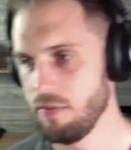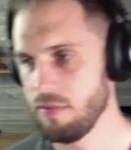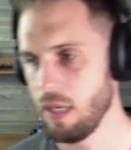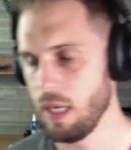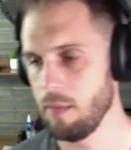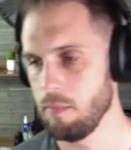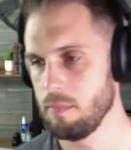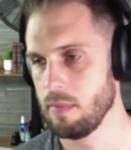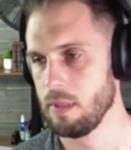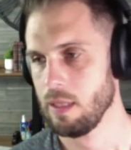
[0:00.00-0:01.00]

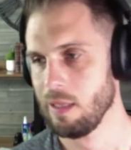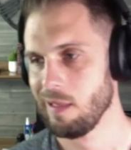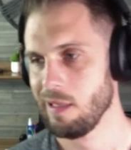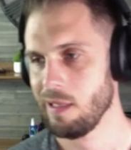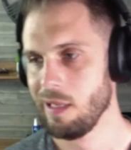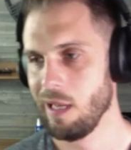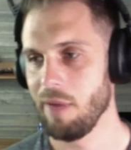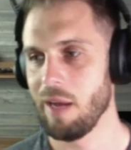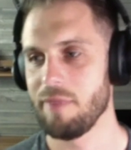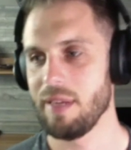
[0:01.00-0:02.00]

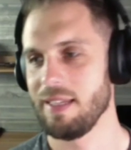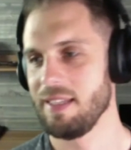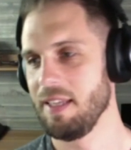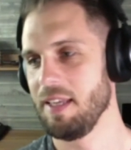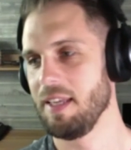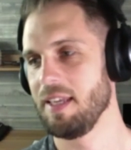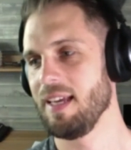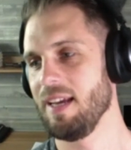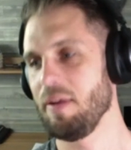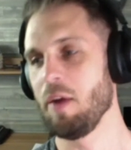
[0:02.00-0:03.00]
I've
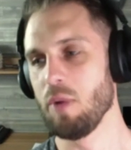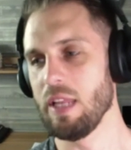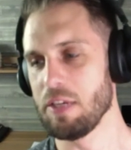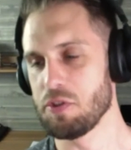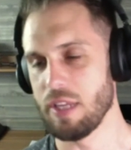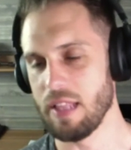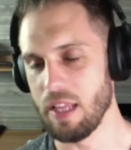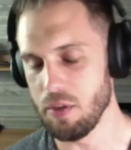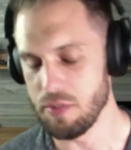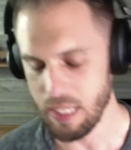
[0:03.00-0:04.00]
I found it really interesting that
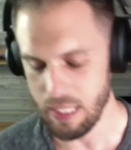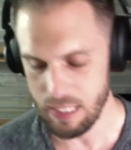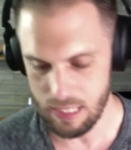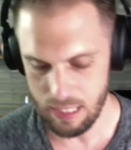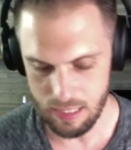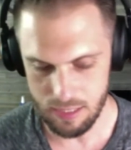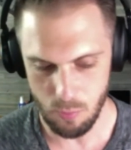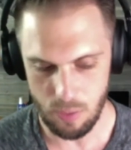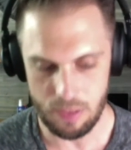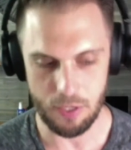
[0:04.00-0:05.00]
you
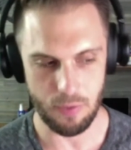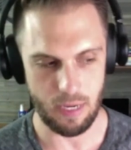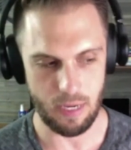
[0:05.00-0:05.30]
went the direct